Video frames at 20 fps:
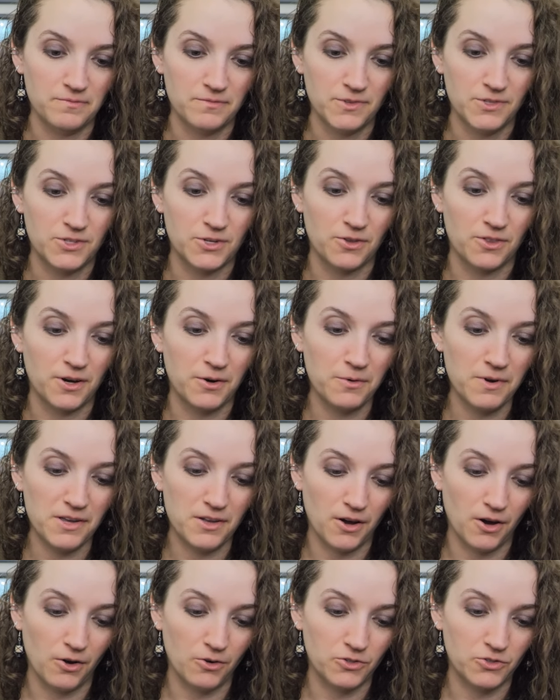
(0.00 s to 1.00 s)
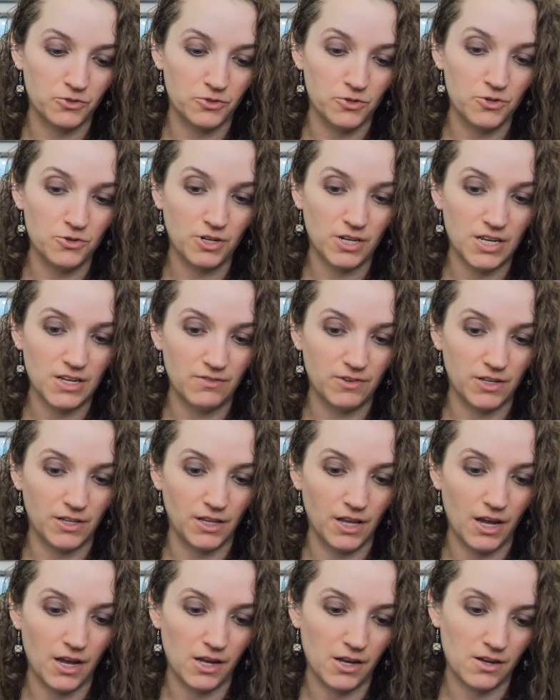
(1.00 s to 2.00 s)
So there we go. So you can even
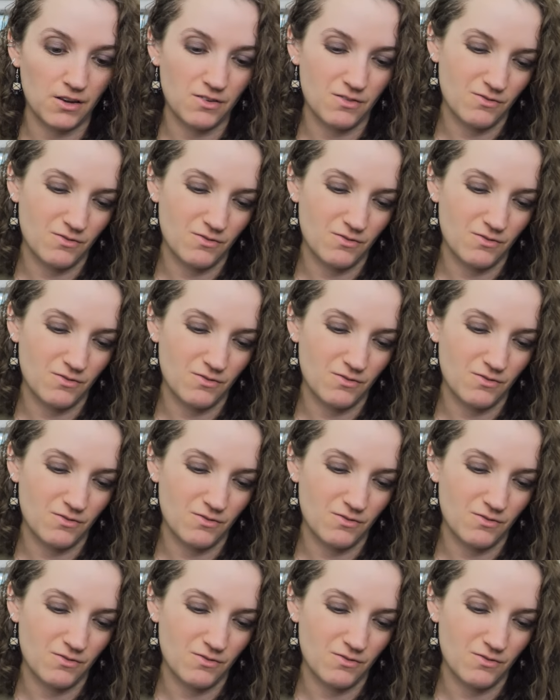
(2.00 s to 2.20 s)
like,